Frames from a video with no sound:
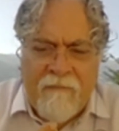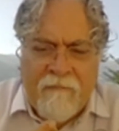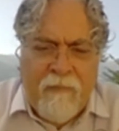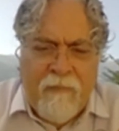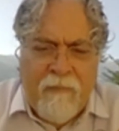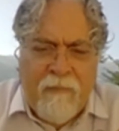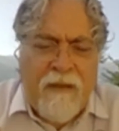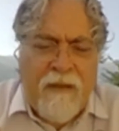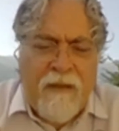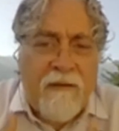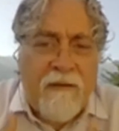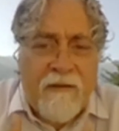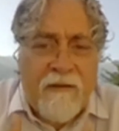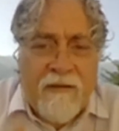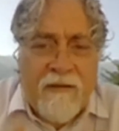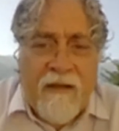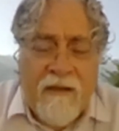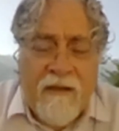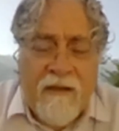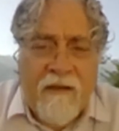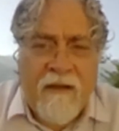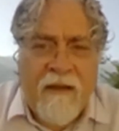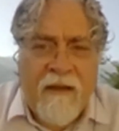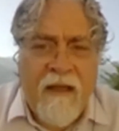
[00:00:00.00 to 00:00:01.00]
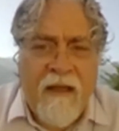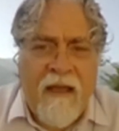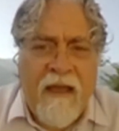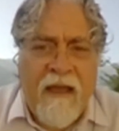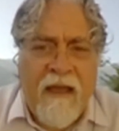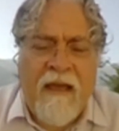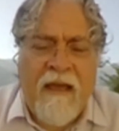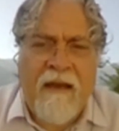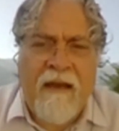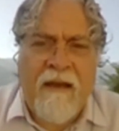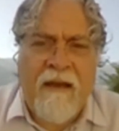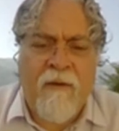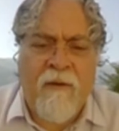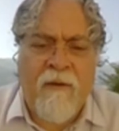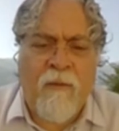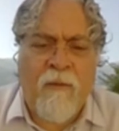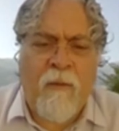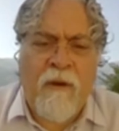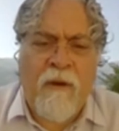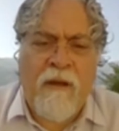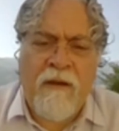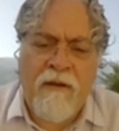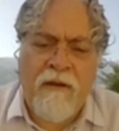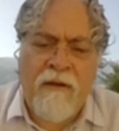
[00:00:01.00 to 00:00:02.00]
built in. And
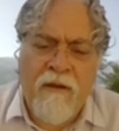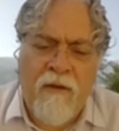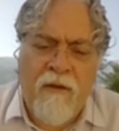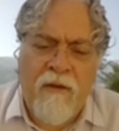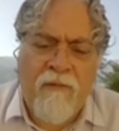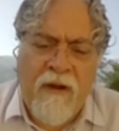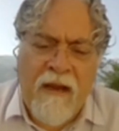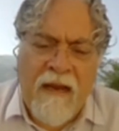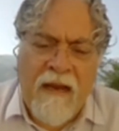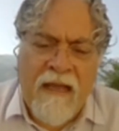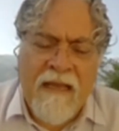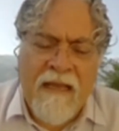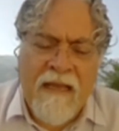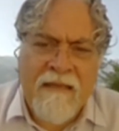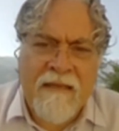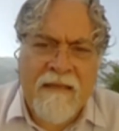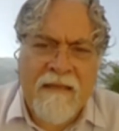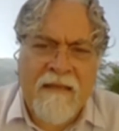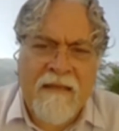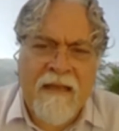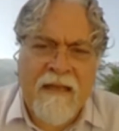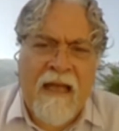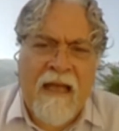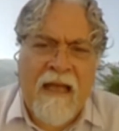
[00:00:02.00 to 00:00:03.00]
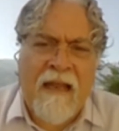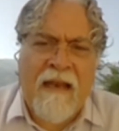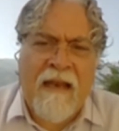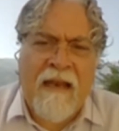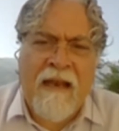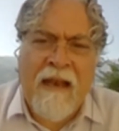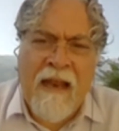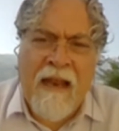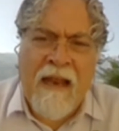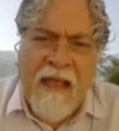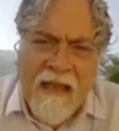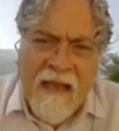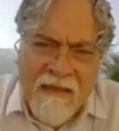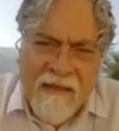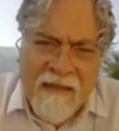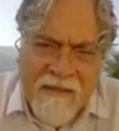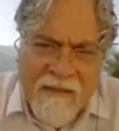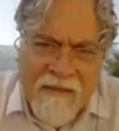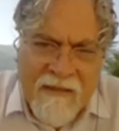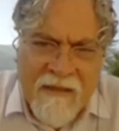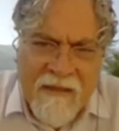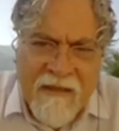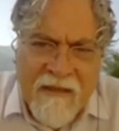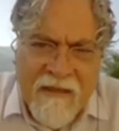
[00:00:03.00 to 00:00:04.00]
we don't realize it
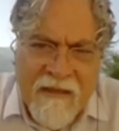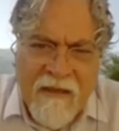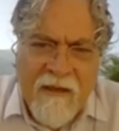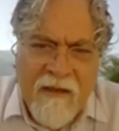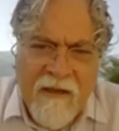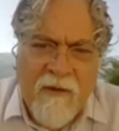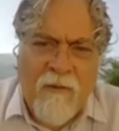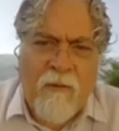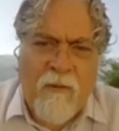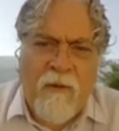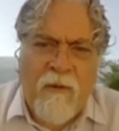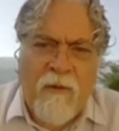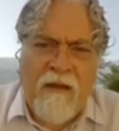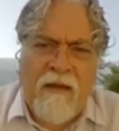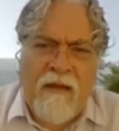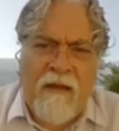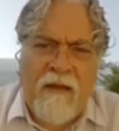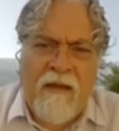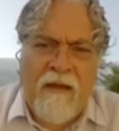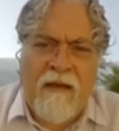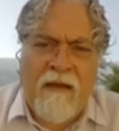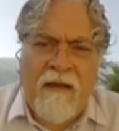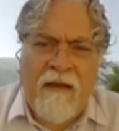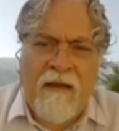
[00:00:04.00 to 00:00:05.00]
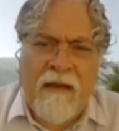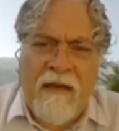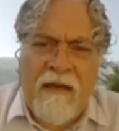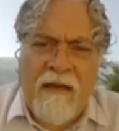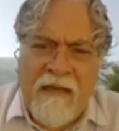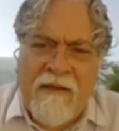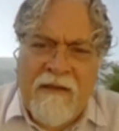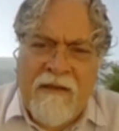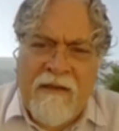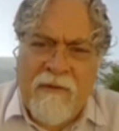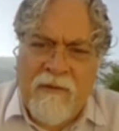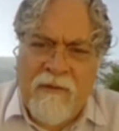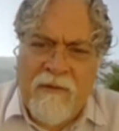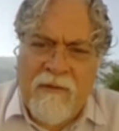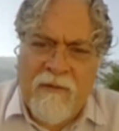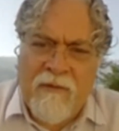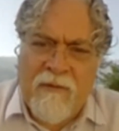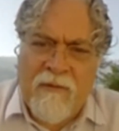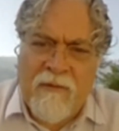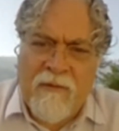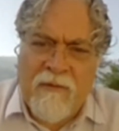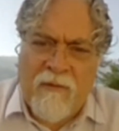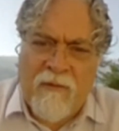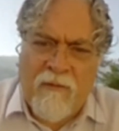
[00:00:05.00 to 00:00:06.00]
unless we need
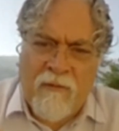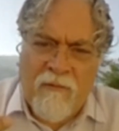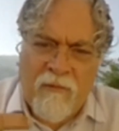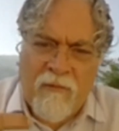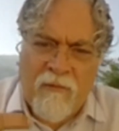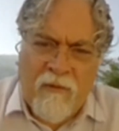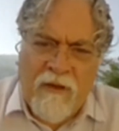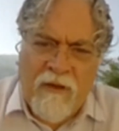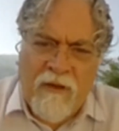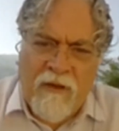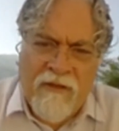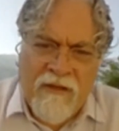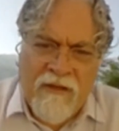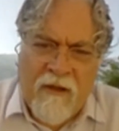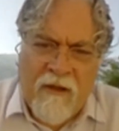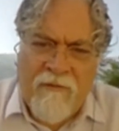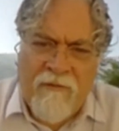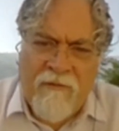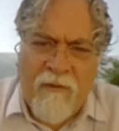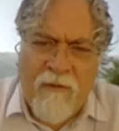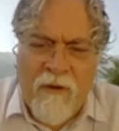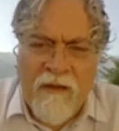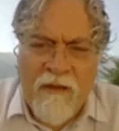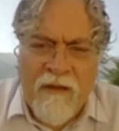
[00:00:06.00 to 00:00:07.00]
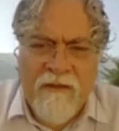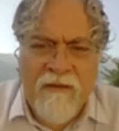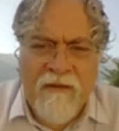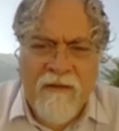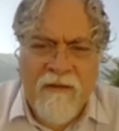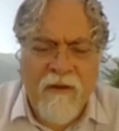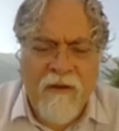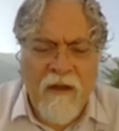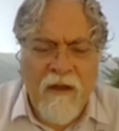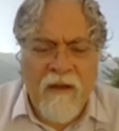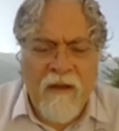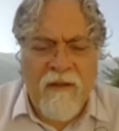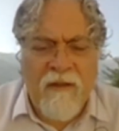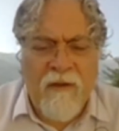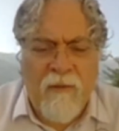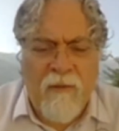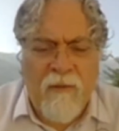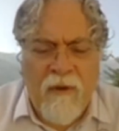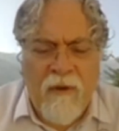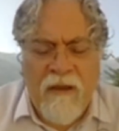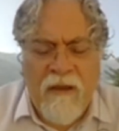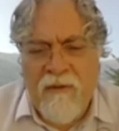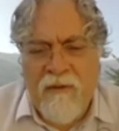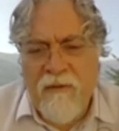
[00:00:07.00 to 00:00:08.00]
to reach out for it. So
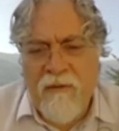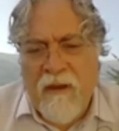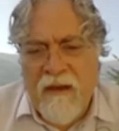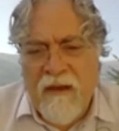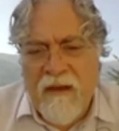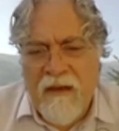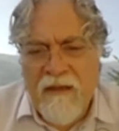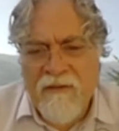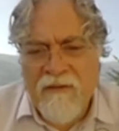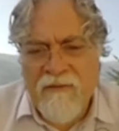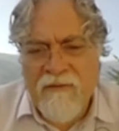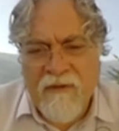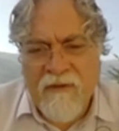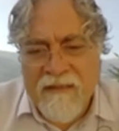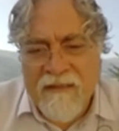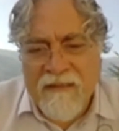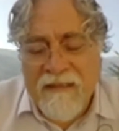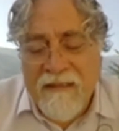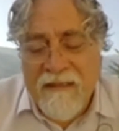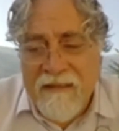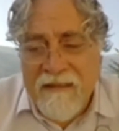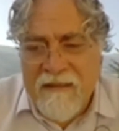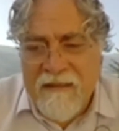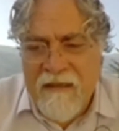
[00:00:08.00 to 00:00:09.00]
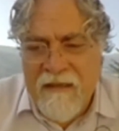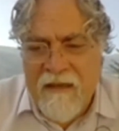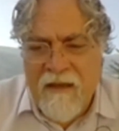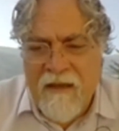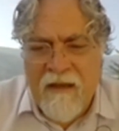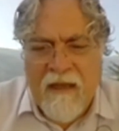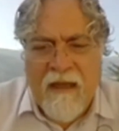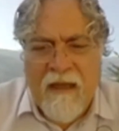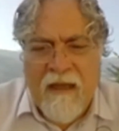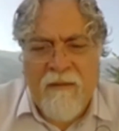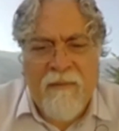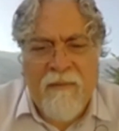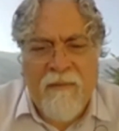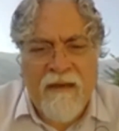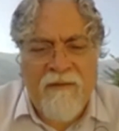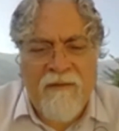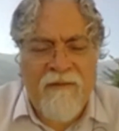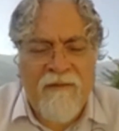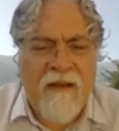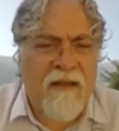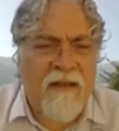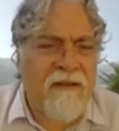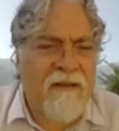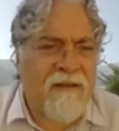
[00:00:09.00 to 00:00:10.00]
the way to unleash resilience, I
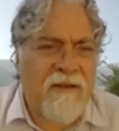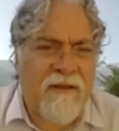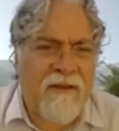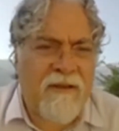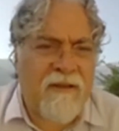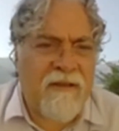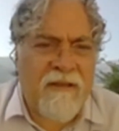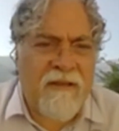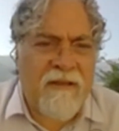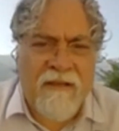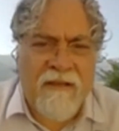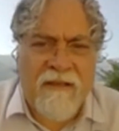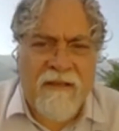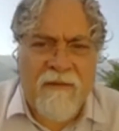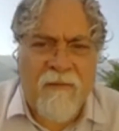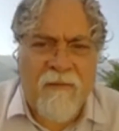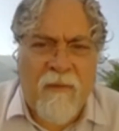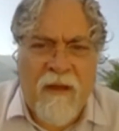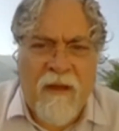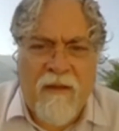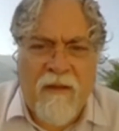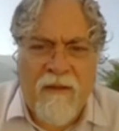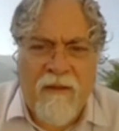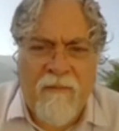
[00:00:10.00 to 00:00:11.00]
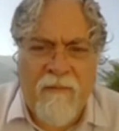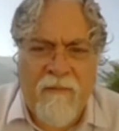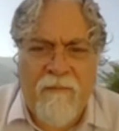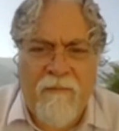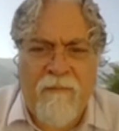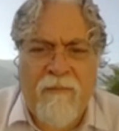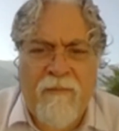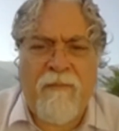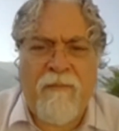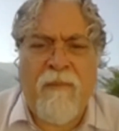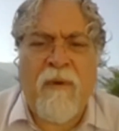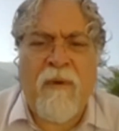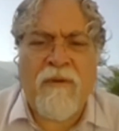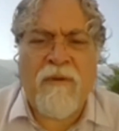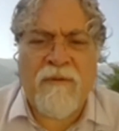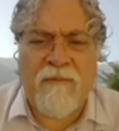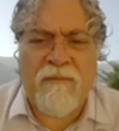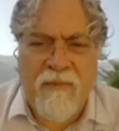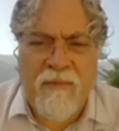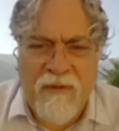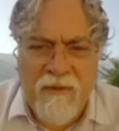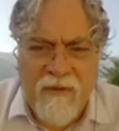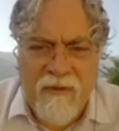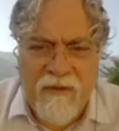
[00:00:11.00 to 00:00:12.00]
believe uncertainty is one of the most
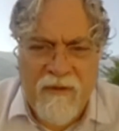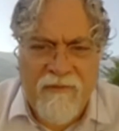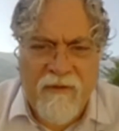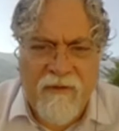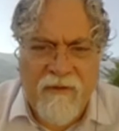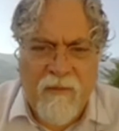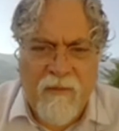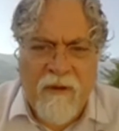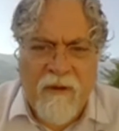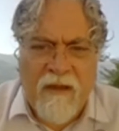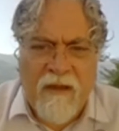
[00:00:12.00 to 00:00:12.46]
beautiful